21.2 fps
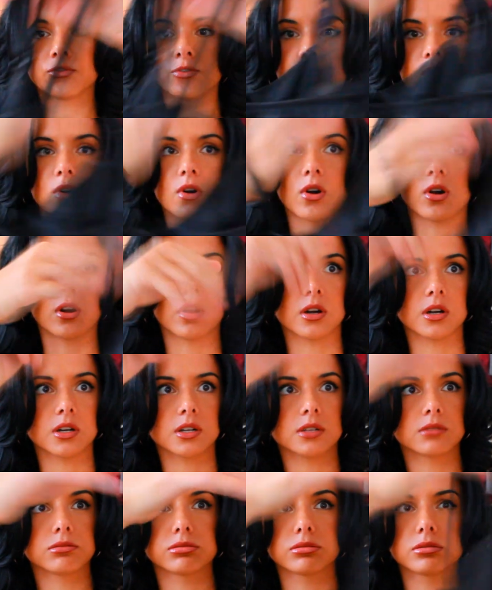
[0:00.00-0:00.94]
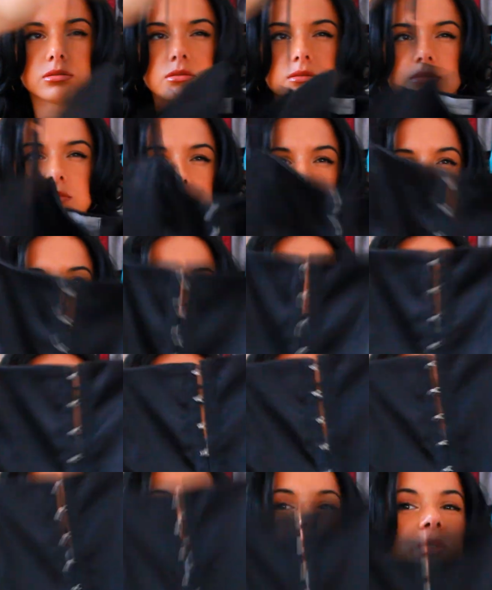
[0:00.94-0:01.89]
for
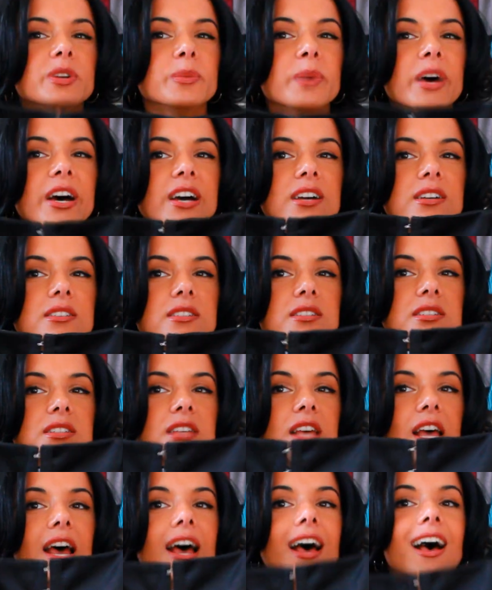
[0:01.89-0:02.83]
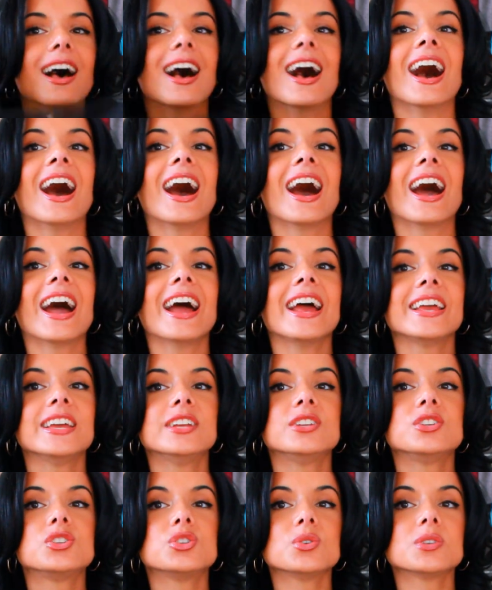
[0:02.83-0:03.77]
maybe 3 bucks.
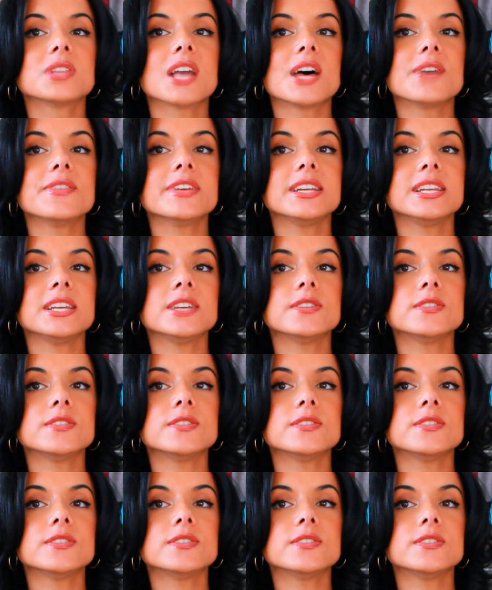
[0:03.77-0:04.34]
I do love it,